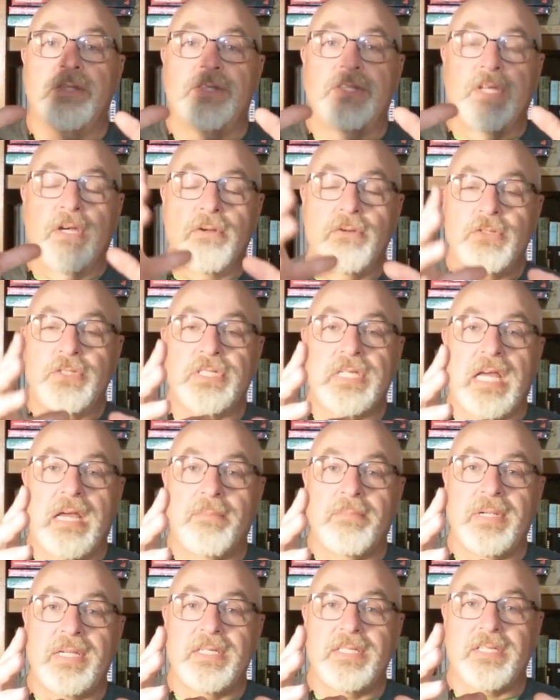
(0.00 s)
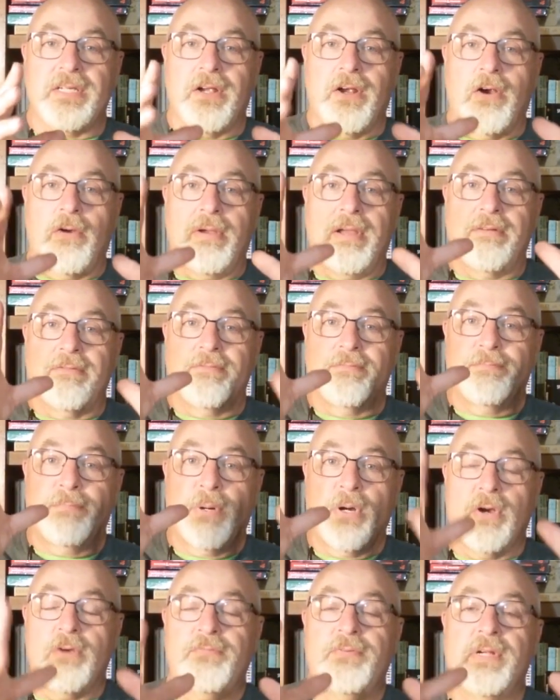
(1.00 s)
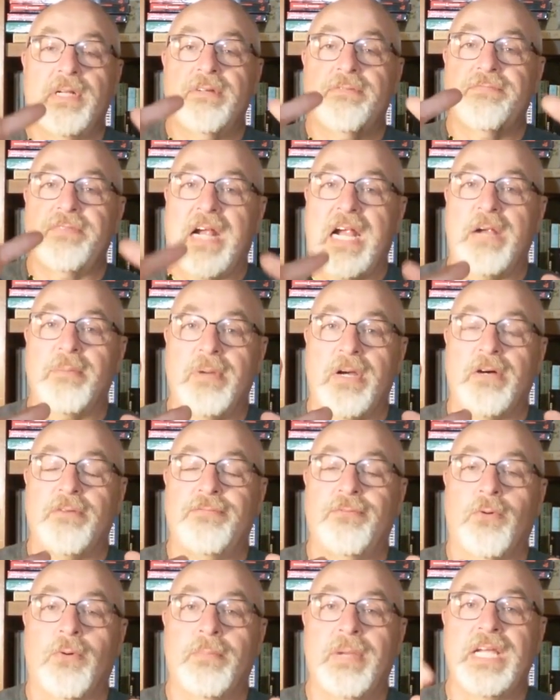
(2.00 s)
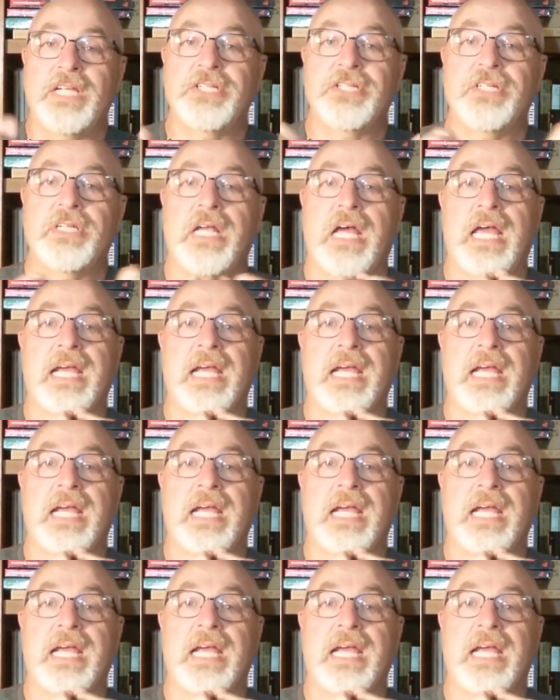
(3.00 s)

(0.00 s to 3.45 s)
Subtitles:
Those zombies are in perfect fireball formation.